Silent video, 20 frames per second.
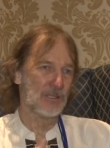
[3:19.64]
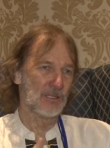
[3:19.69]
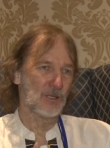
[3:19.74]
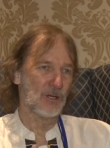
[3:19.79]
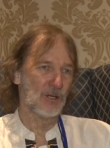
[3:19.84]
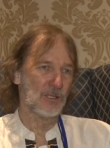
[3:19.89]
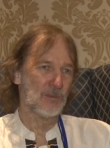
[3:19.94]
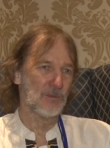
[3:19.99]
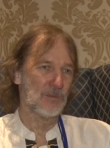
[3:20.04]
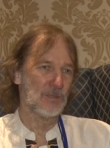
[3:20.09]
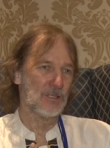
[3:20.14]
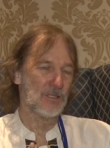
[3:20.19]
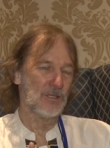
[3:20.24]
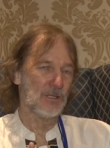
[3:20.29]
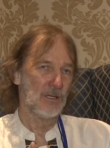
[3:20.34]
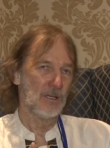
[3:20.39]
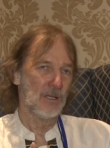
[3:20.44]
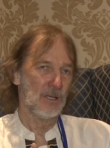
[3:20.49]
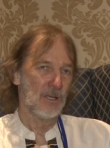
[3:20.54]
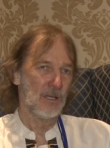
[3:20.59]
economy.
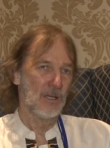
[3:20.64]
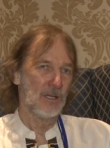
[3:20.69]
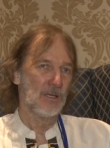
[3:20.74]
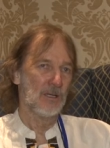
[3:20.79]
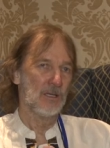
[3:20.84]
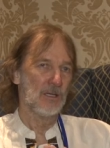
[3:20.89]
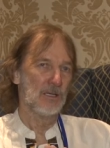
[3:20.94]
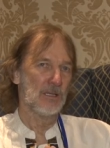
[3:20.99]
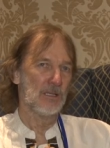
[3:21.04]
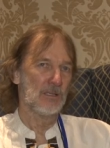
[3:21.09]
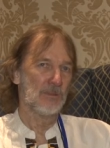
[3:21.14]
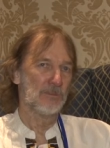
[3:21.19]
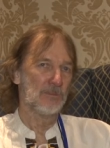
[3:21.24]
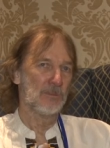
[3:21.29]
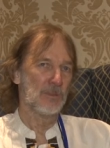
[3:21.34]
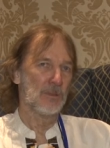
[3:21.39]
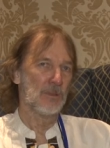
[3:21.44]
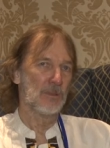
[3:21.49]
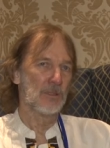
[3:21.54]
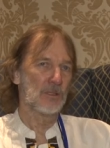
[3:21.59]
Uh,
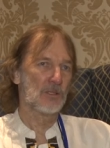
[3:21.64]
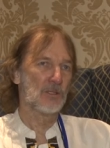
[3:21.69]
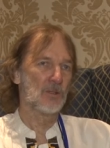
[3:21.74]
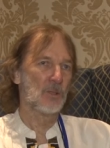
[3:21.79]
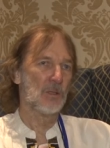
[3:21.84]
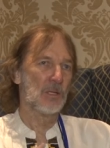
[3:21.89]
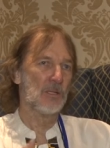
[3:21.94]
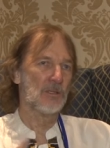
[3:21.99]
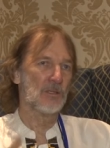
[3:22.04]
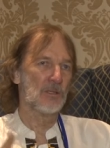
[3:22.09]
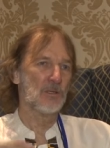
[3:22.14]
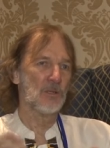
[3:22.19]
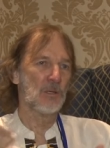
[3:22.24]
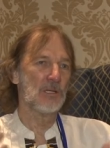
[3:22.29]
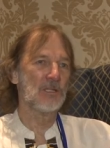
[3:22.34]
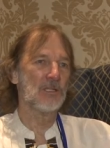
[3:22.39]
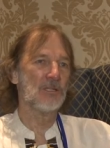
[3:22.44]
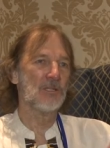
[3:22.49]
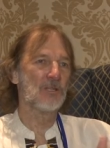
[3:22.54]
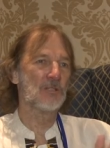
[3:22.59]
the in the
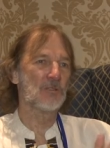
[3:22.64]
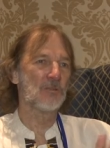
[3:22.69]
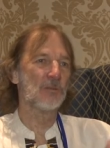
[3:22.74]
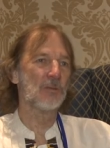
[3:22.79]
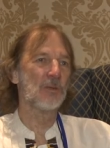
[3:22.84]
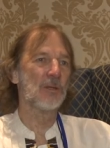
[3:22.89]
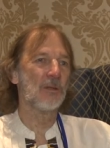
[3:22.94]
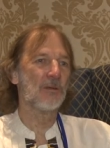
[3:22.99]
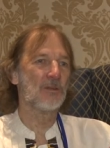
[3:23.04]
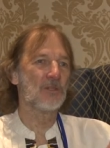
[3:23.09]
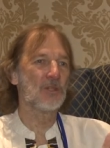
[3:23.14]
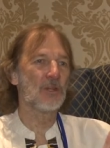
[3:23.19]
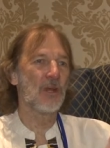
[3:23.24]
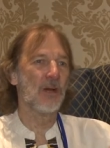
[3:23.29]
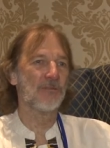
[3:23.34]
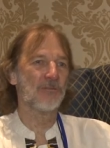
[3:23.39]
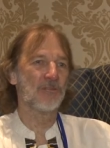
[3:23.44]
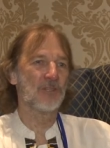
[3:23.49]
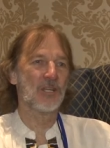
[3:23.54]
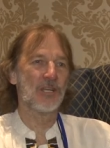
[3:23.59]
20 years of
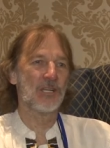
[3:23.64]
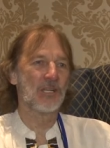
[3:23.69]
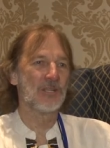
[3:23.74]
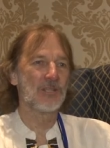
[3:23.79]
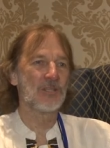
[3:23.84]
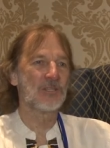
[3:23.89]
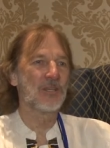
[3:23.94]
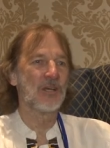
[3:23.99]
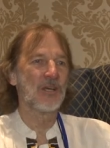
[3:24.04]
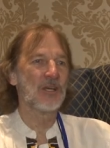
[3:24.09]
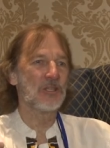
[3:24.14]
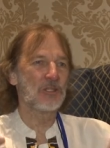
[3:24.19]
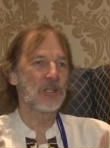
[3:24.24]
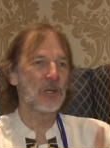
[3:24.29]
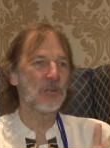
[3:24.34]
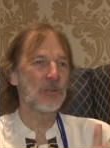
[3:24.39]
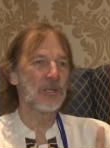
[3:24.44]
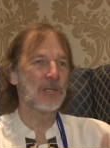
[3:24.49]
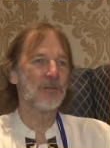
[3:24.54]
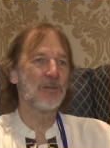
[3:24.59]
I've trained
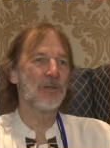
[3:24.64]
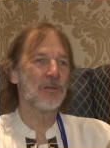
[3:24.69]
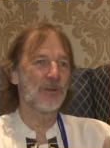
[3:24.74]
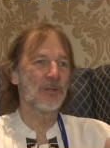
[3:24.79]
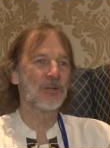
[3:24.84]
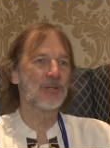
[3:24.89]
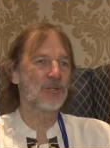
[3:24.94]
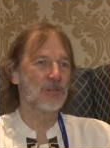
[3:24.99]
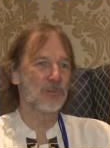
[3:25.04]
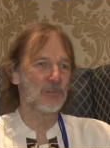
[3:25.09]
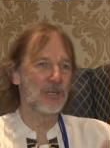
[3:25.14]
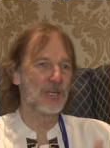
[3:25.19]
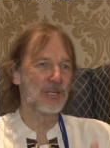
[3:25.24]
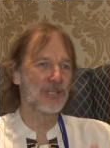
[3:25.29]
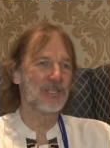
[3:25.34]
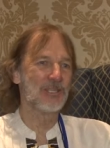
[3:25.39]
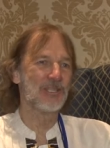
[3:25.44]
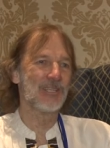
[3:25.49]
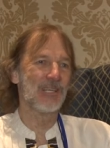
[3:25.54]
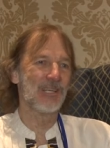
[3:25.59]
so many people to
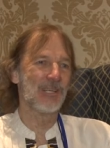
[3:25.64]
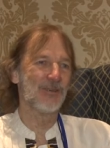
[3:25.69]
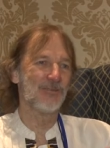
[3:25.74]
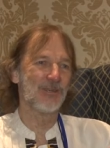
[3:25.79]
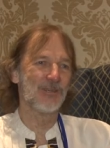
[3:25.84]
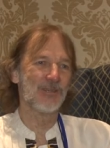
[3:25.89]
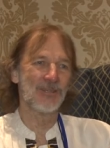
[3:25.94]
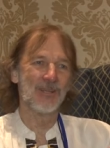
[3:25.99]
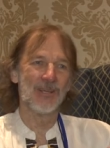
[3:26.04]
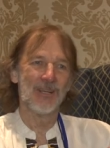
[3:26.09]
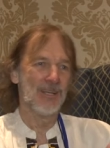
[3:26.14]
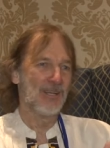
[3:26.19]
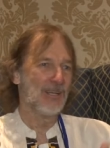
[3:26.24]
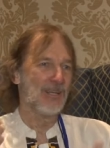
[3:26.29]
PhD level,